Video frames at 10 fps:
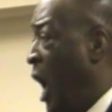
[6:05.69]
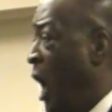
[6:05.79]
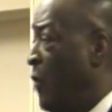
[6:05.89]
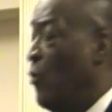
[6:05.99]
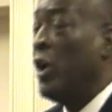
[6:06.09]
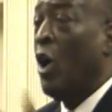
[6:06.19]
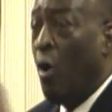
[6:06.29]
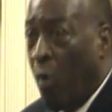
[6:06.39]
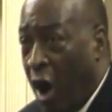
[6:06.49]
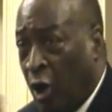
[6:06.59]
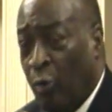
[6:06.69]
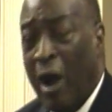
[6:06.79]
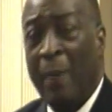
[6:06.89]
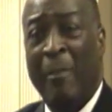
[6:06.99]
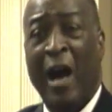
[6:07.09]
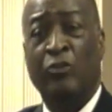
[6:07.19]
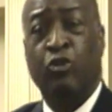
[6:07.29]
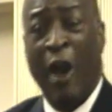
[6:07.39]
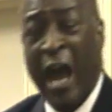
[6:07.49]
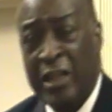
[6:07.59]
And we're going to walk around
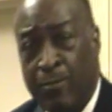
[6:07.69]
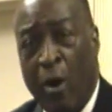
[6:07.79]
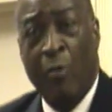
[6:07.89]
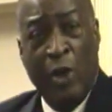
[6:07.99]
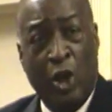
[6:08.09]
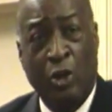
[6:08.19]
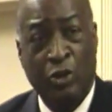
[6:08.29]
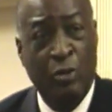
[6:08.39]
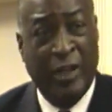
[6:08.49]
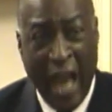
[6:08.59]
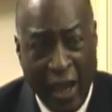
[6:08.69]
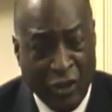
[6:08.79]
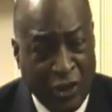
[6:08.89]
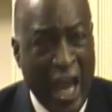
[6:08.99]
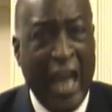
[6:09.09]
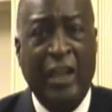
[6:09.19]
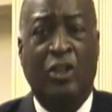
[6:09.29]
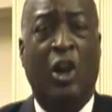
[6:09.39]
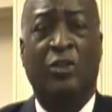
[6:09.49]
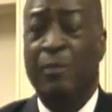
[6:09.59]
Mount Trashmore. We're going to do
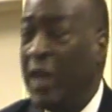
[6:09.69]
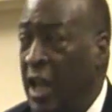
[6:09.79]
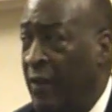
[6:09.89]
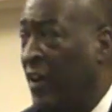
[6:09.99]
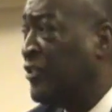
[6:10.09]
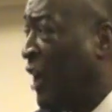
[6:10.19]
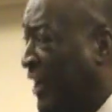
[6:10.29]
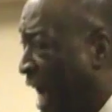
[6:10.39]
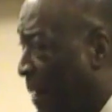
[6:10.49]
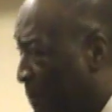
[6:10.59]
calisthenics, because many of us are